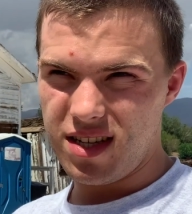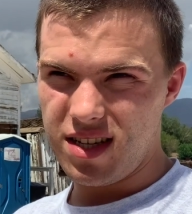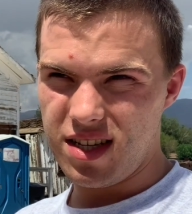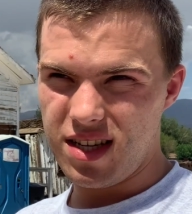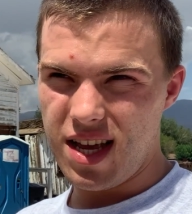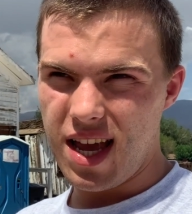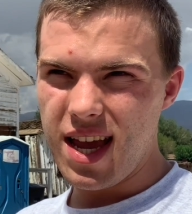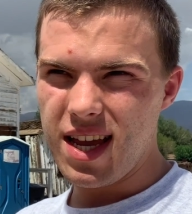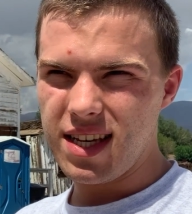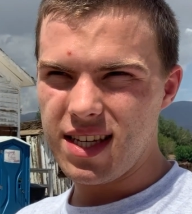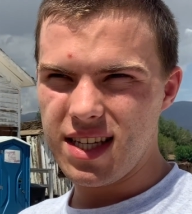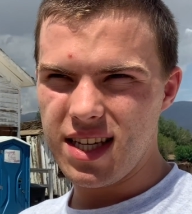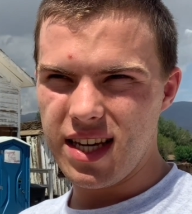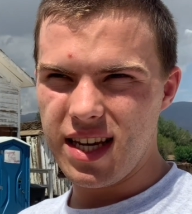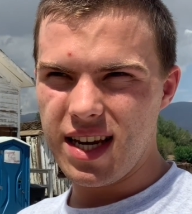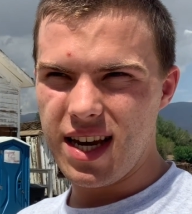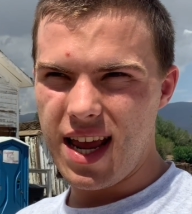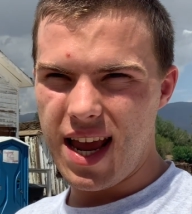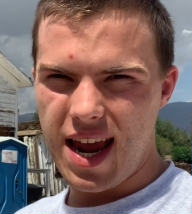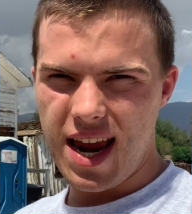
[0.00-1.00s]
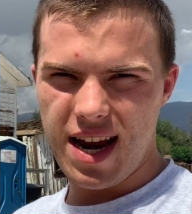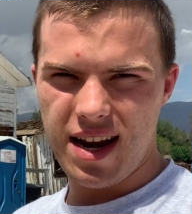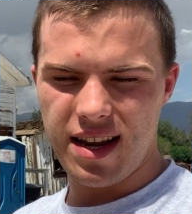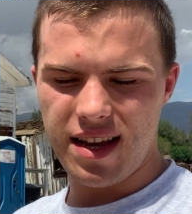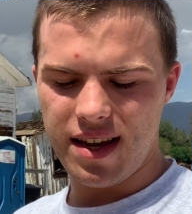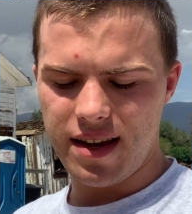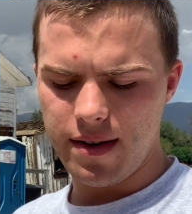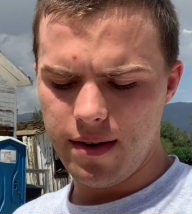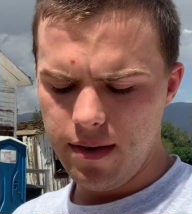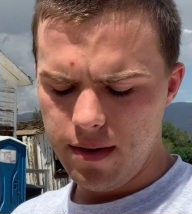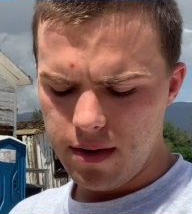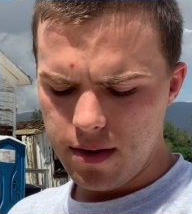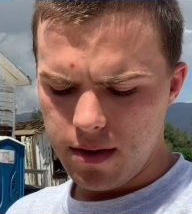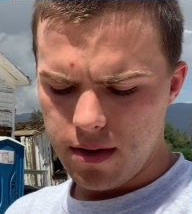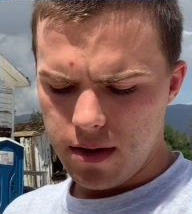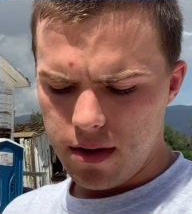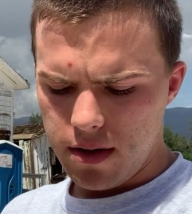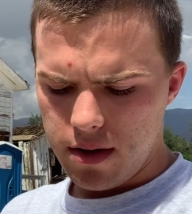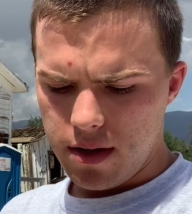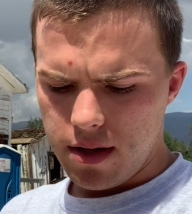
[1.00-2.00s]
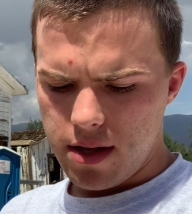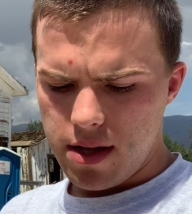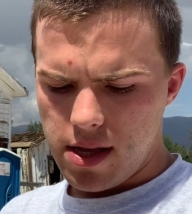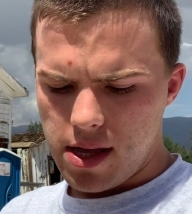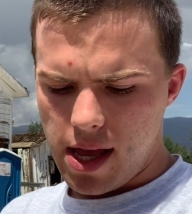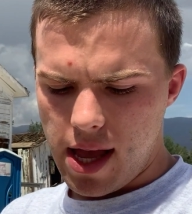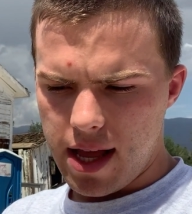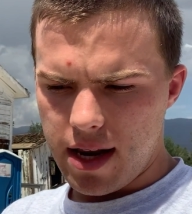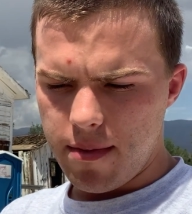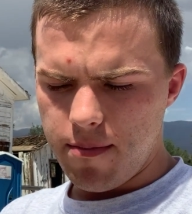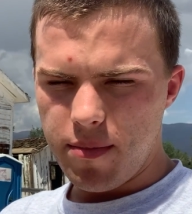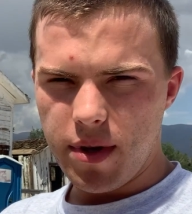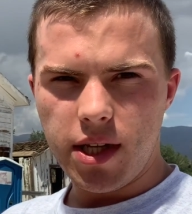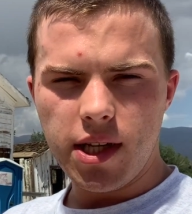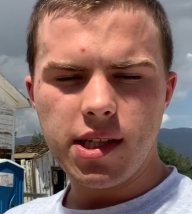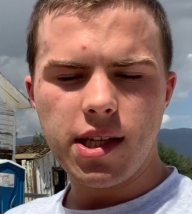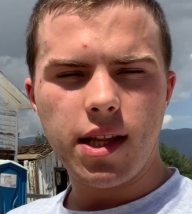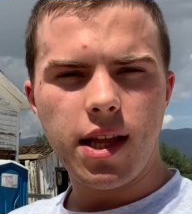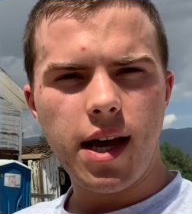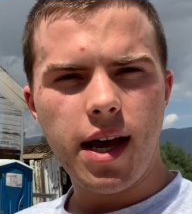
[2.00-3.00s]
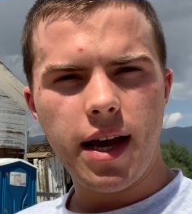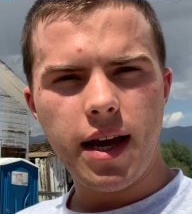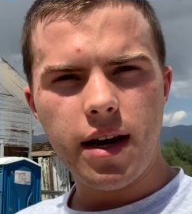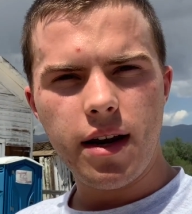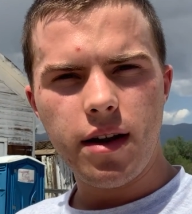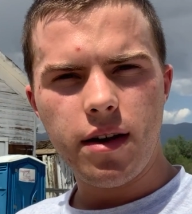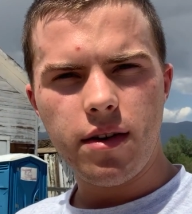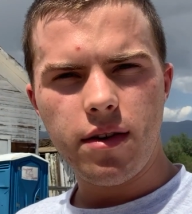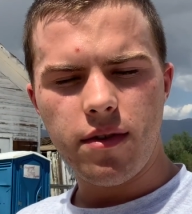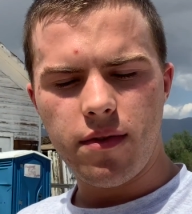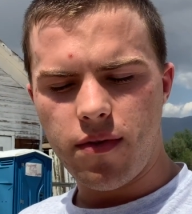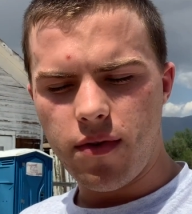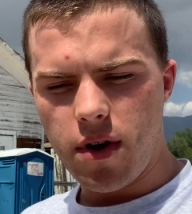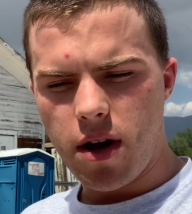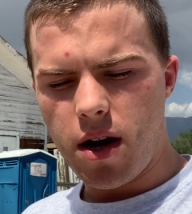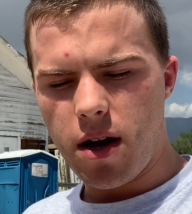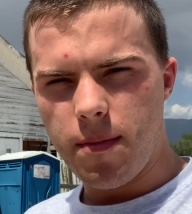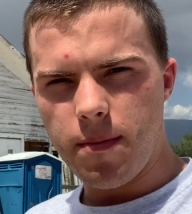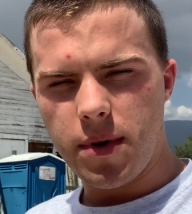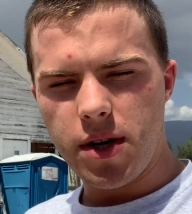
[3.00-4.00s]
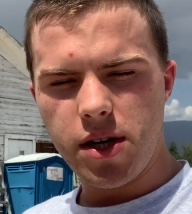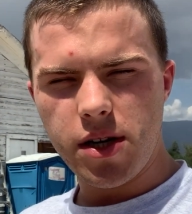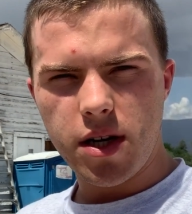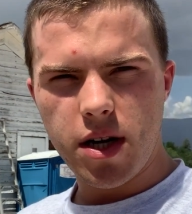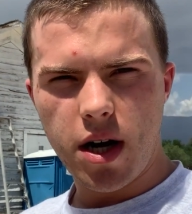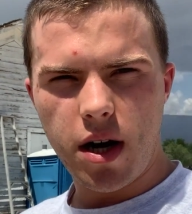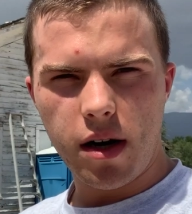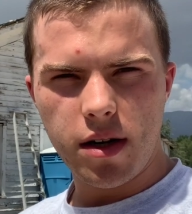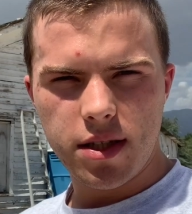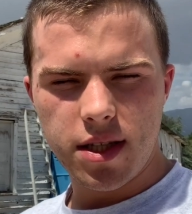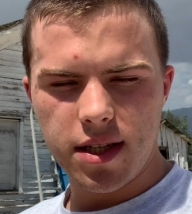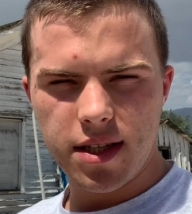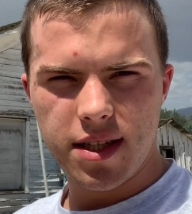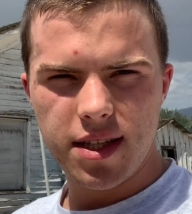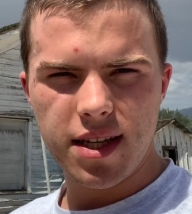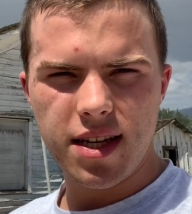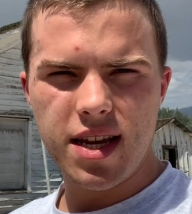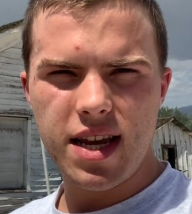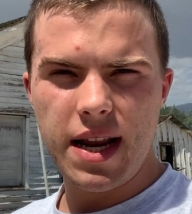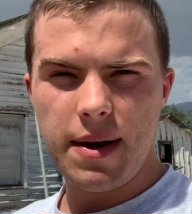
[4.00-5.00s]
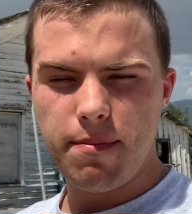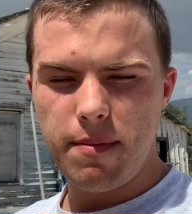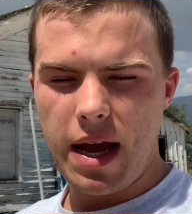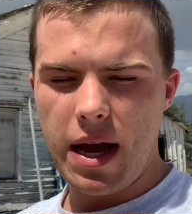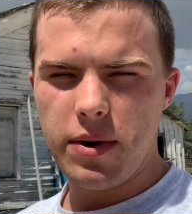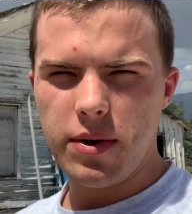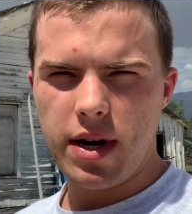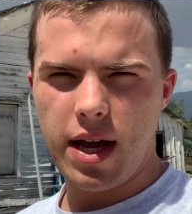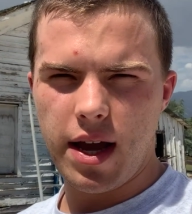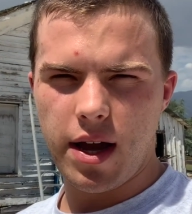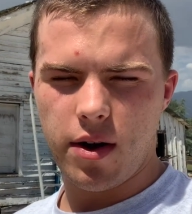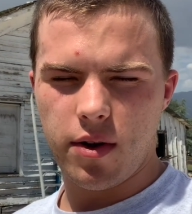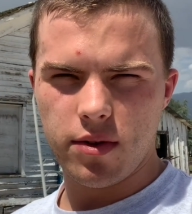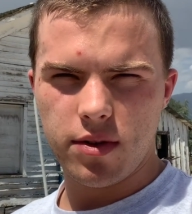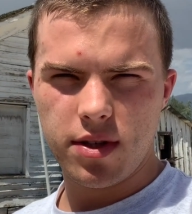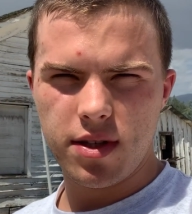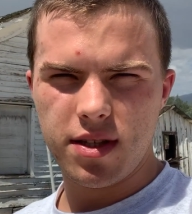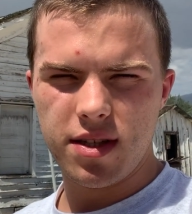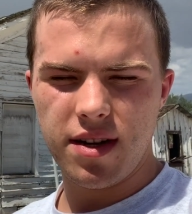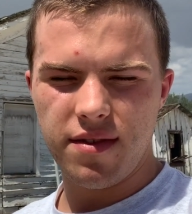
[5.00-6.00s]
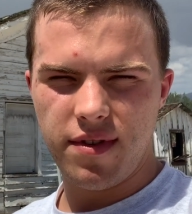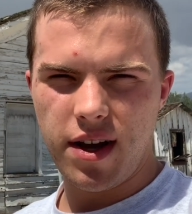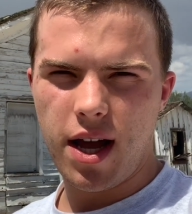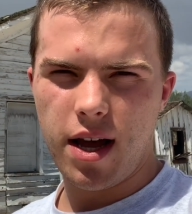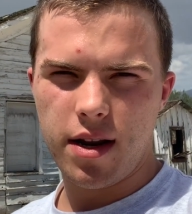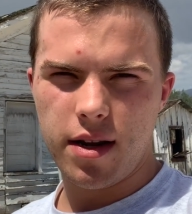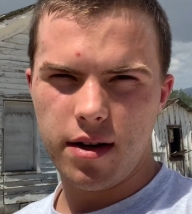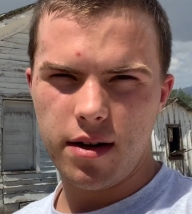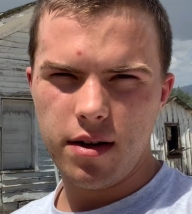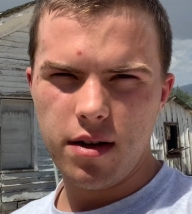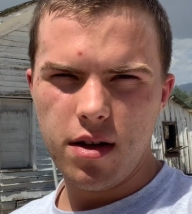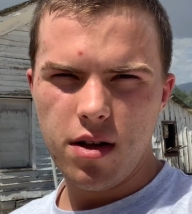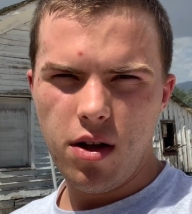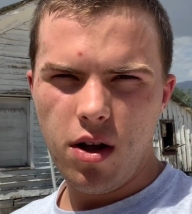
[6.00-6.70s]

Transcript: 1880, and it built a line from near Carson City in Mound House, Nevada,